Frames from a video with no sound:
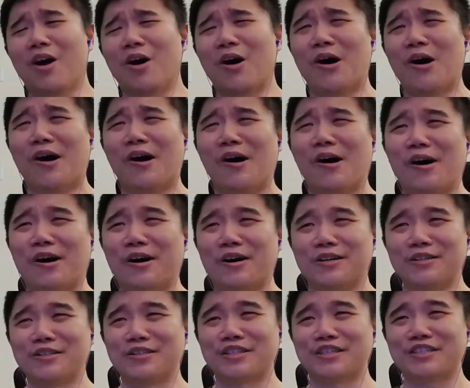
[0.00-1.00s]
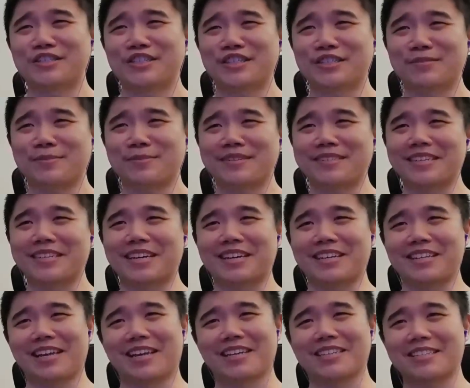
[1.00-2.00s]
Aw, she's just been
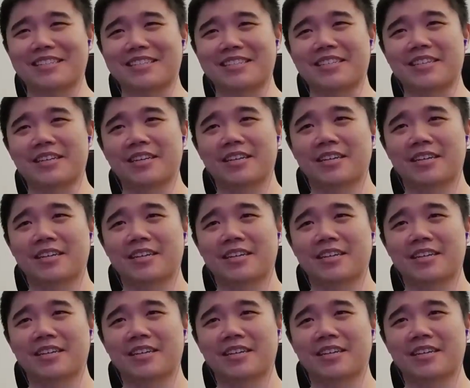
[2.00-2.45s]
neglected